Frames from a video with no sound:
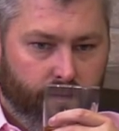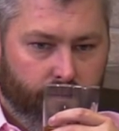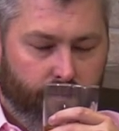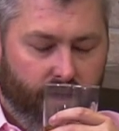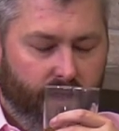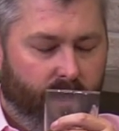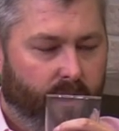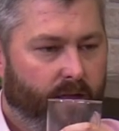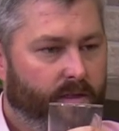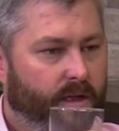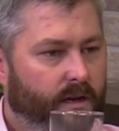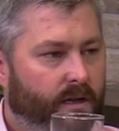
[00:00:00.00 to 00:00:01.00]
but yeah, and
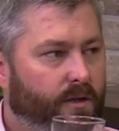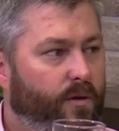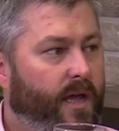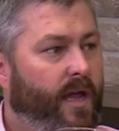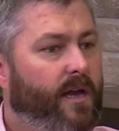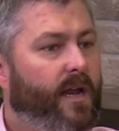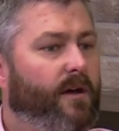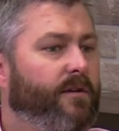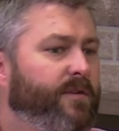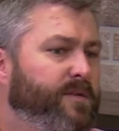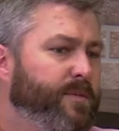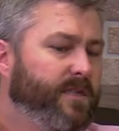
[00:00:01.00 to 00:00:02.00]
okay. then you can now
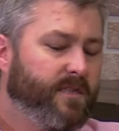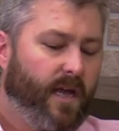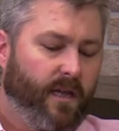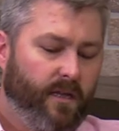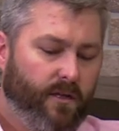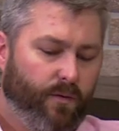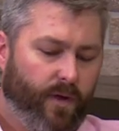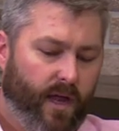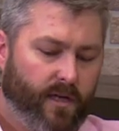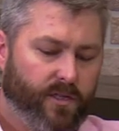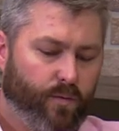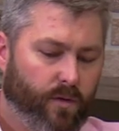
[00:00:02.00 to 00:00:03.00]
if it's been setting, you
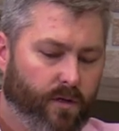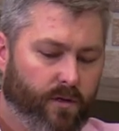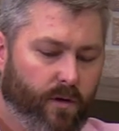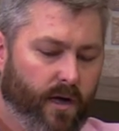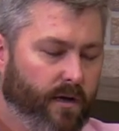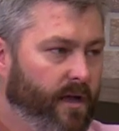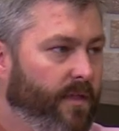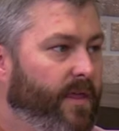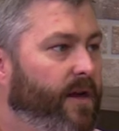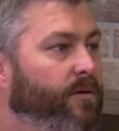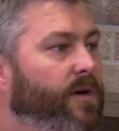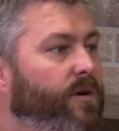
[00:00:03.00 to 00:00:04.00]
can swirl it around, and
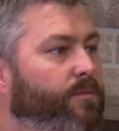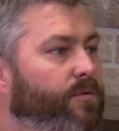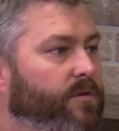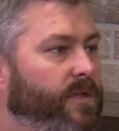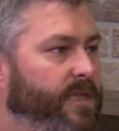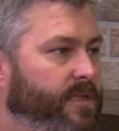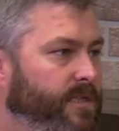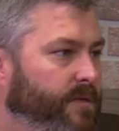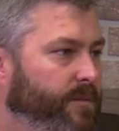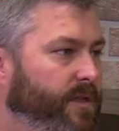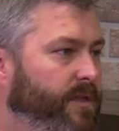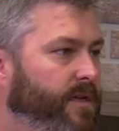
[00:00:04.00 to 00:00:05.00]
that'll help release
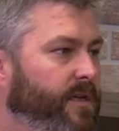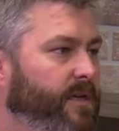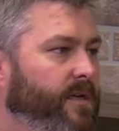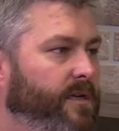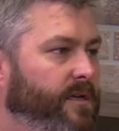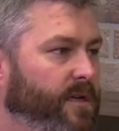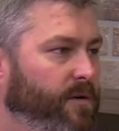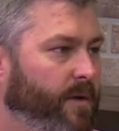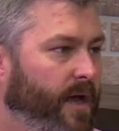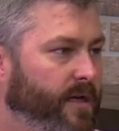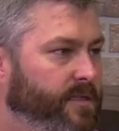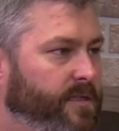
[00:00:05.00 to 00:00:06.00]
some of the
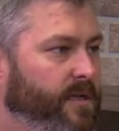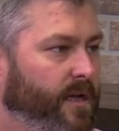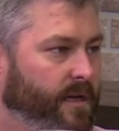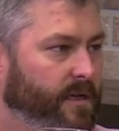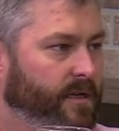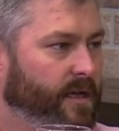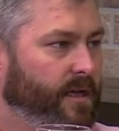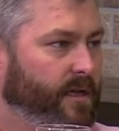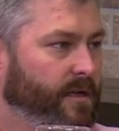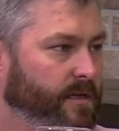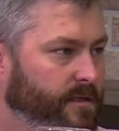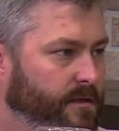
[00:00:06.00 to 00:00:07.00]
aromatics in it again.